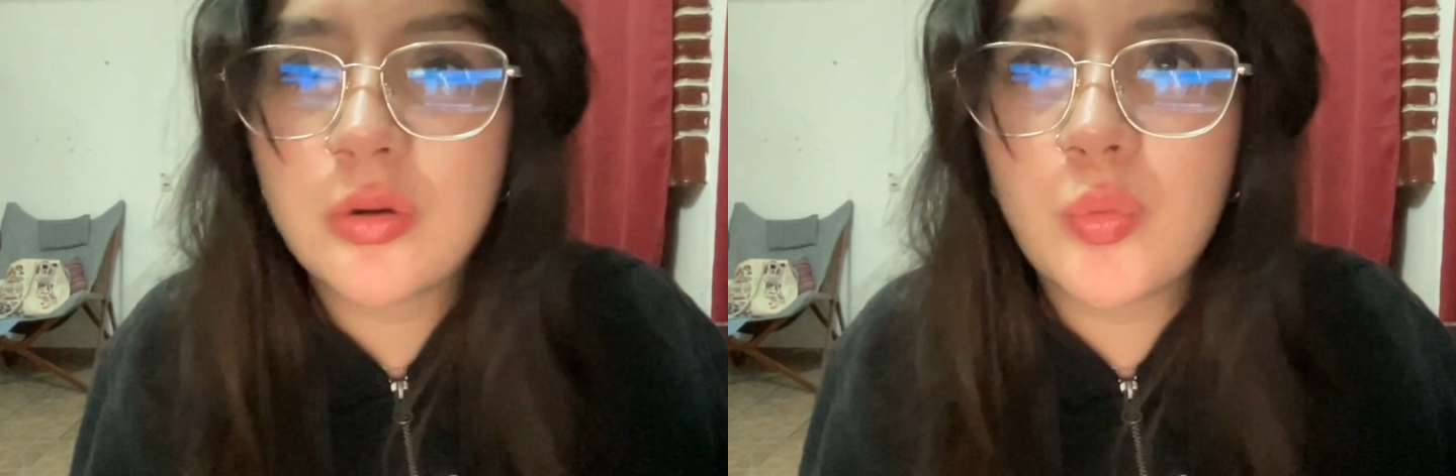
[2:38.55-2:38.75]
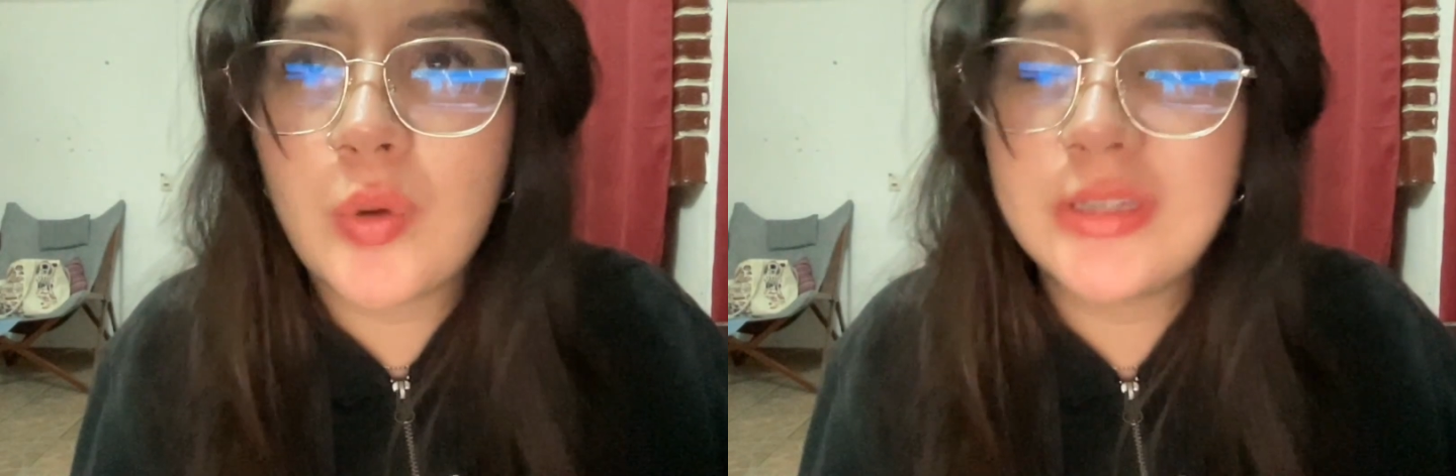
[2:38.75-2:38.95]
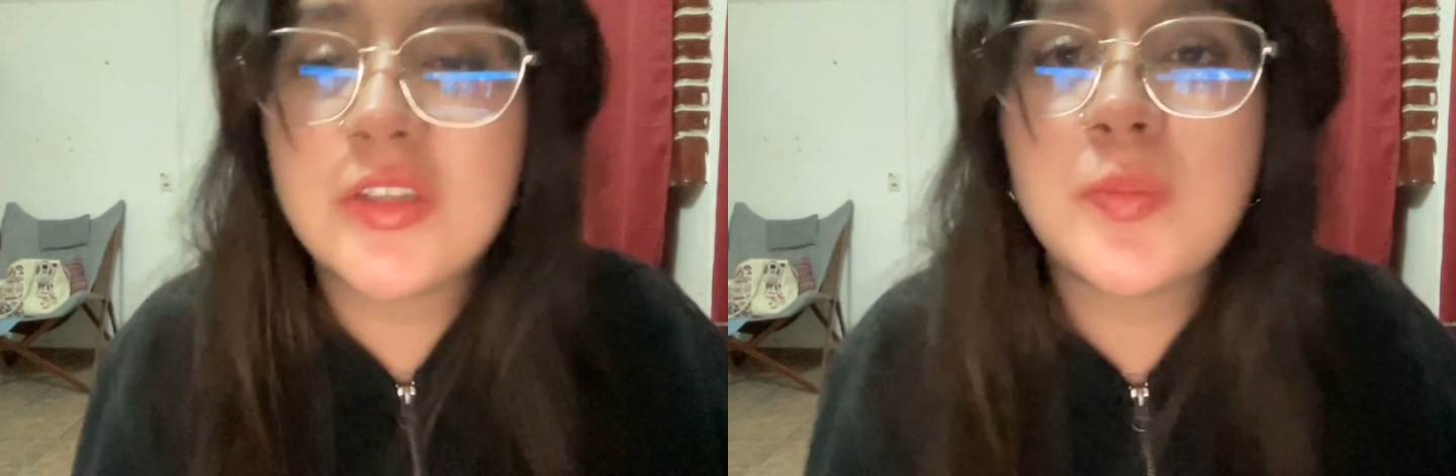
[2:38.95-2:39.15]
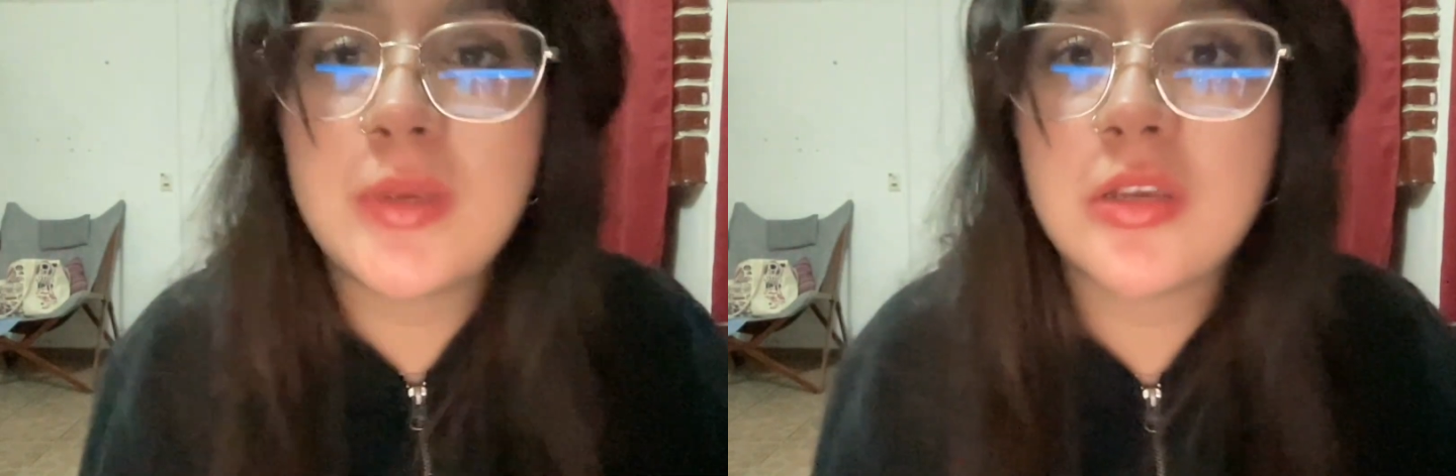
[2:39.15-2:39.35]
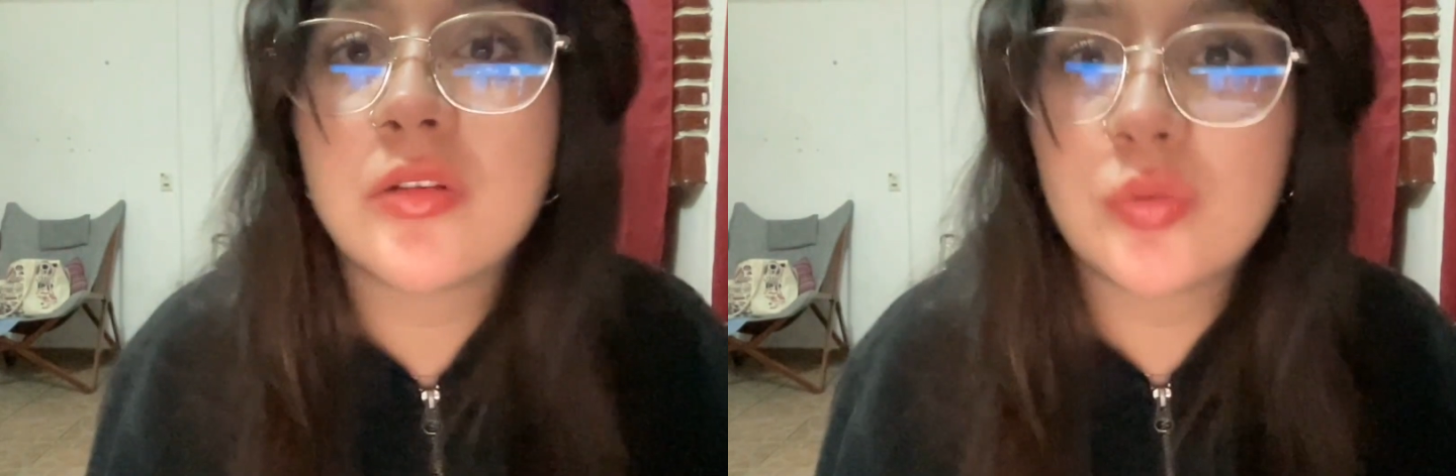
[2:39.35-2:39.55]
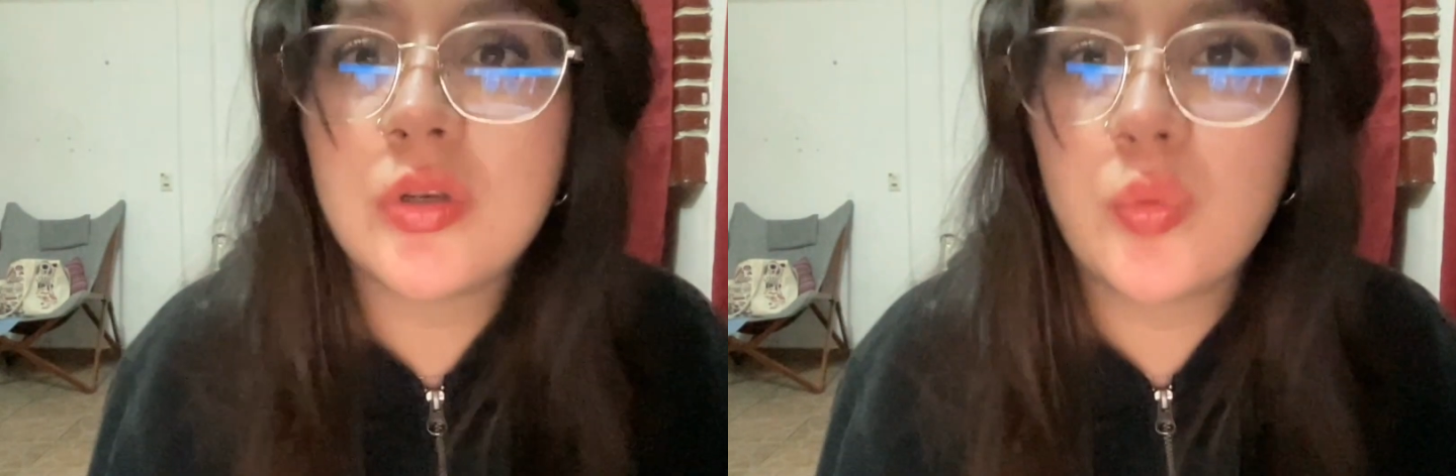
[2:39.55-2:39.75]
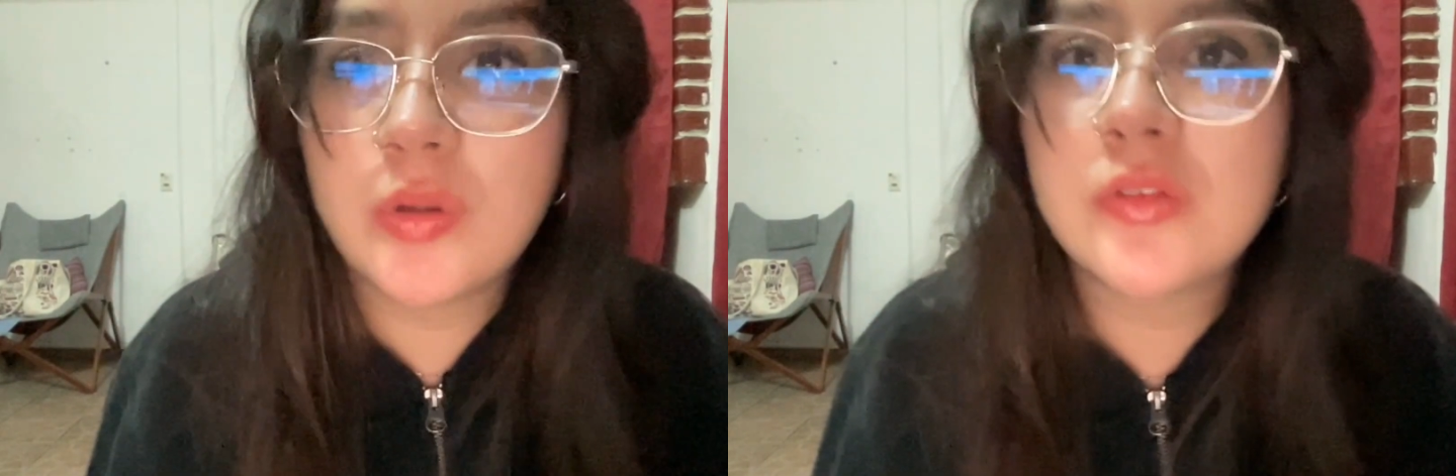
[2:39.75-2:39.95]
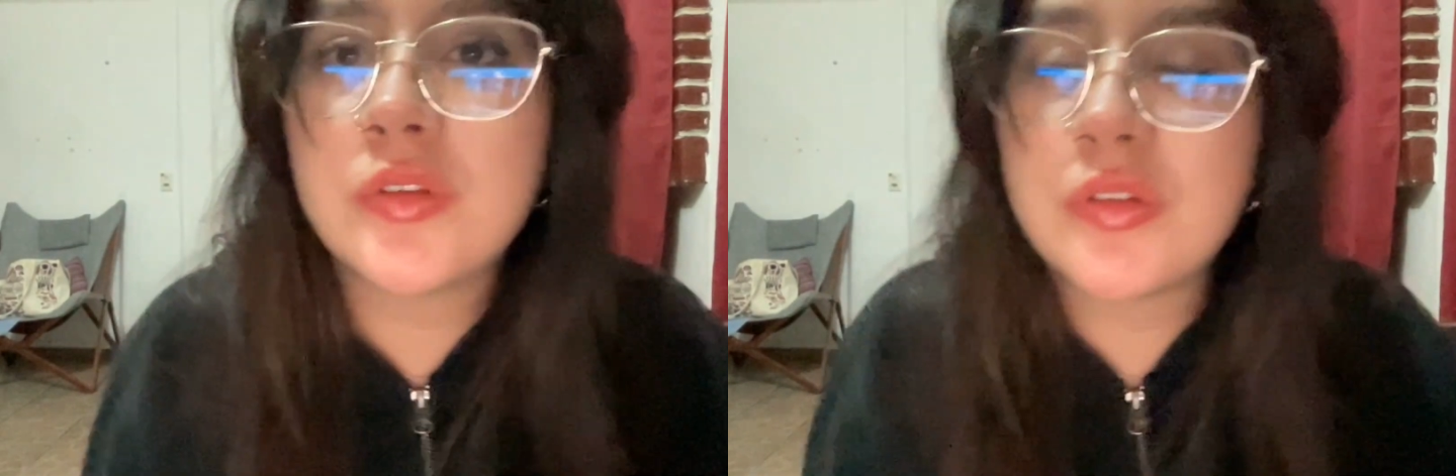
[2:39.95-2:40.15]
what the speakers really
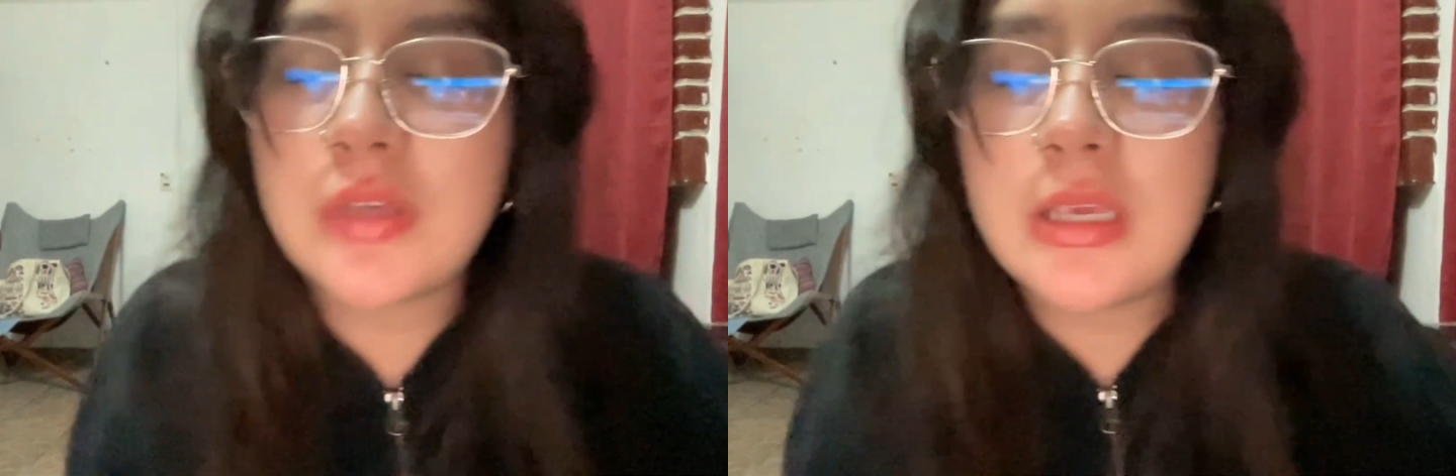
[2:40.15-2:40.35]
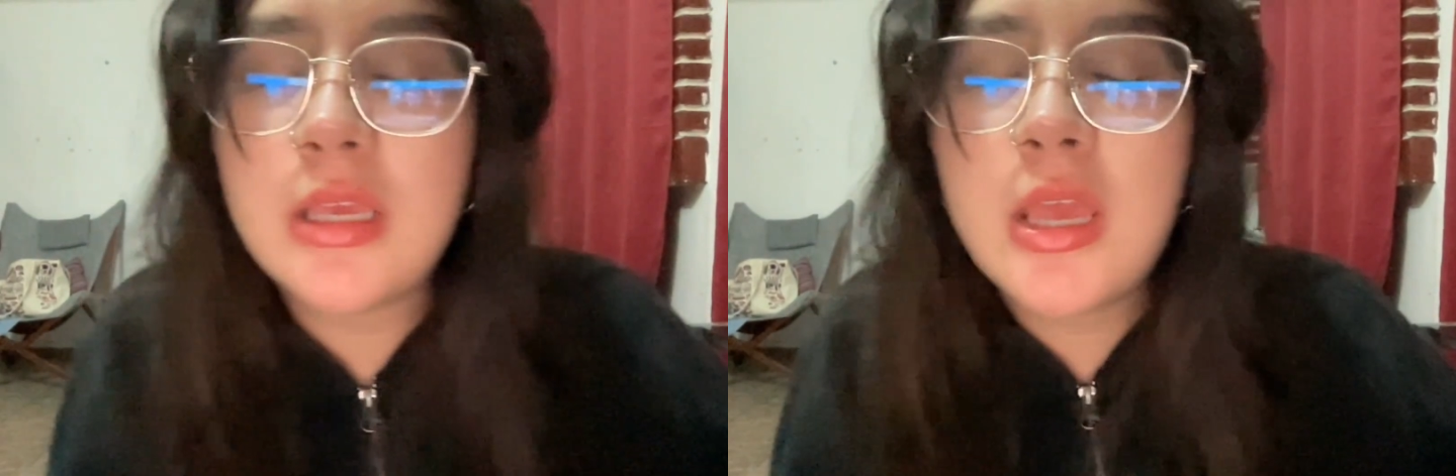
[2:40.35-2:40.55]
wants to say.